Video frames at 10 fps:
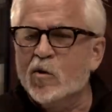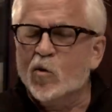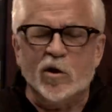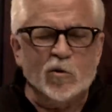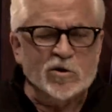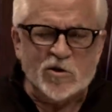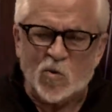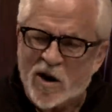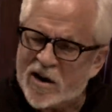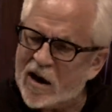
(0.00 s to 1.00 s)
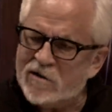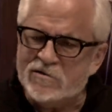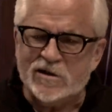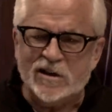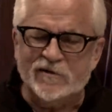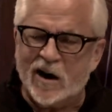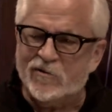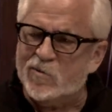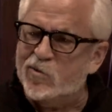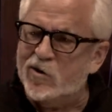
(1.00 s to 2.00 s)
when it was the weekend, even
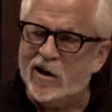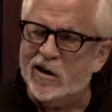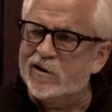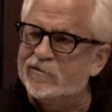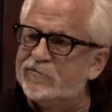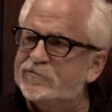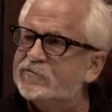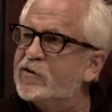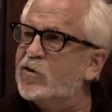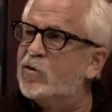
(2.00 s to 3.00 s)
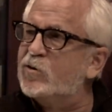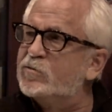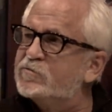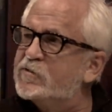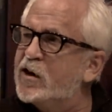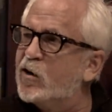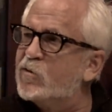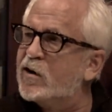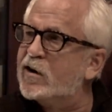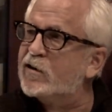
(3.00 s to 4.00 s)
after putting in a whole, you
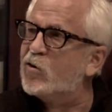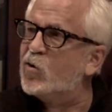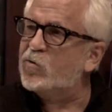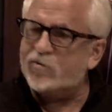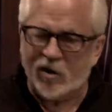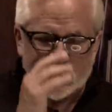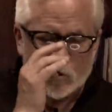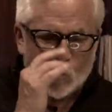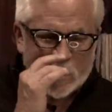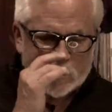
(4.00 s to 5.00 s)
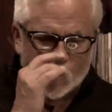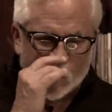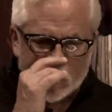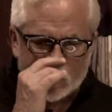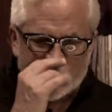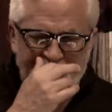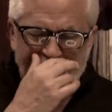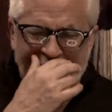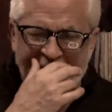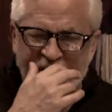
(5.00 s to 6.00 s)
know, a whole a good week's work with the
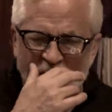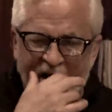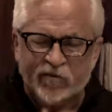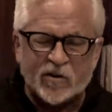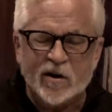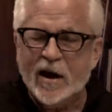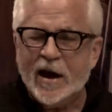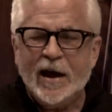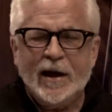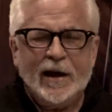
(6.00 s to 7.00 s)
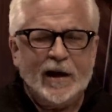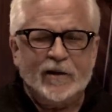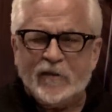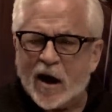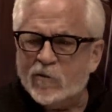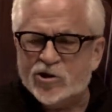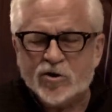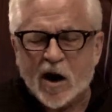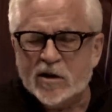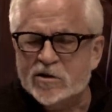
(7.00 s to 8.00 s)
band or whatever, if I was
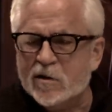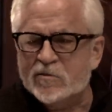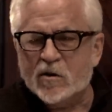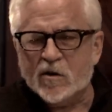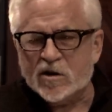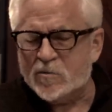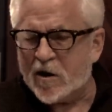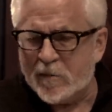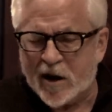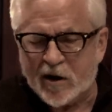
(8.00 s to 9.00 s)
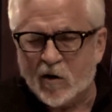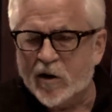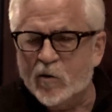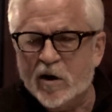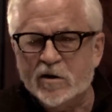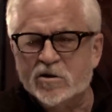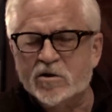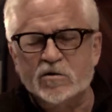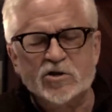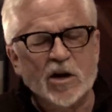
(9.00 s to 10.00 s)
trying something or experimenting or had written a
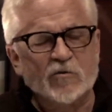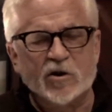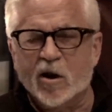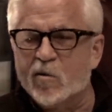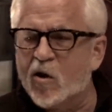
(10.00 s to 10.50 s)
tune, Jeff would come